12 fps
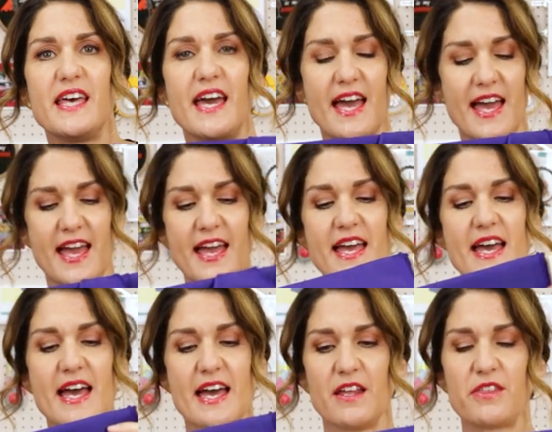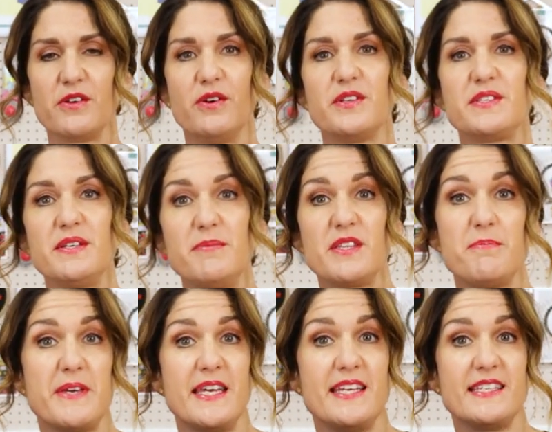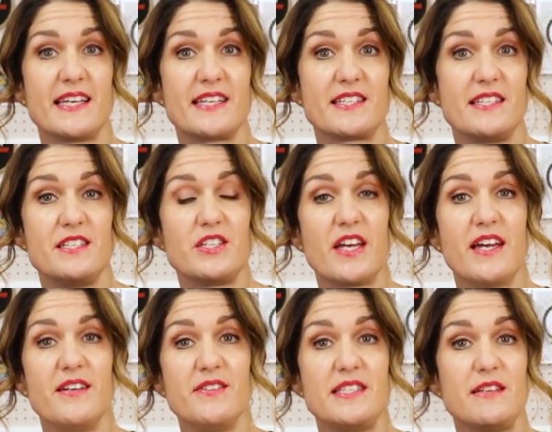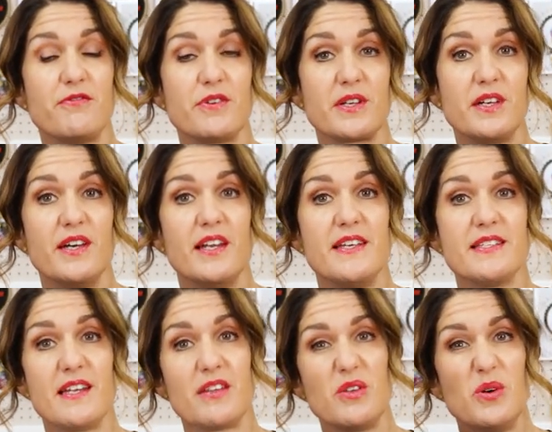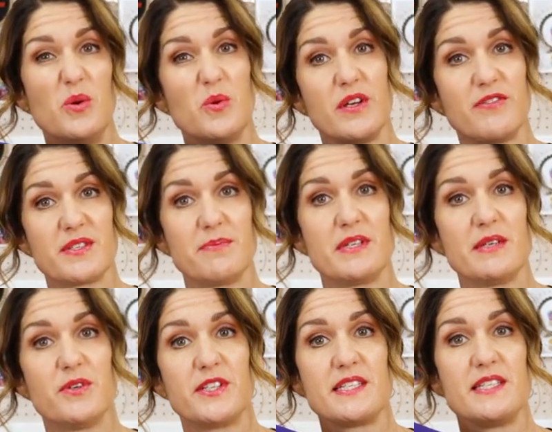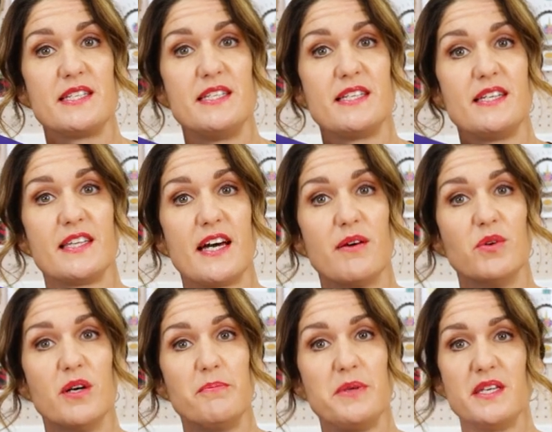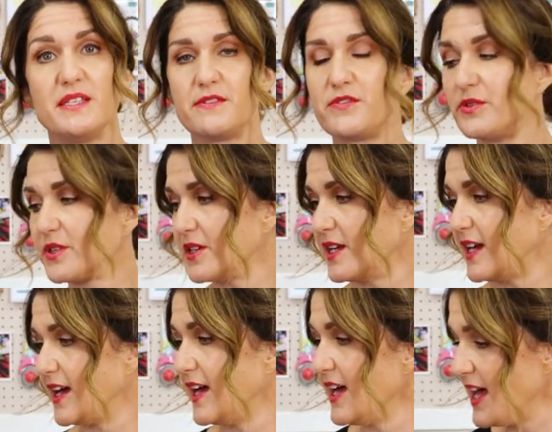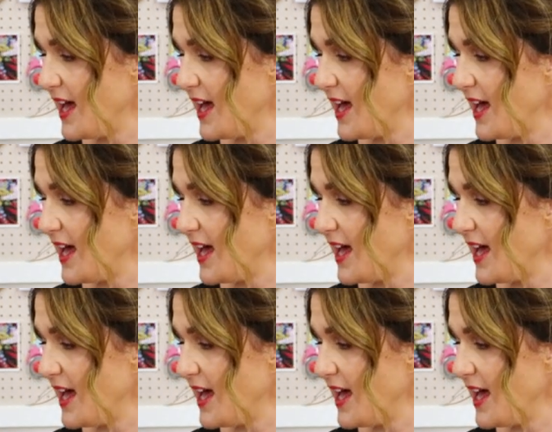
there, and I thought some of the bees actually chose different colours, and I thought, oh, if somebody wanted to do that, what a beautiful colour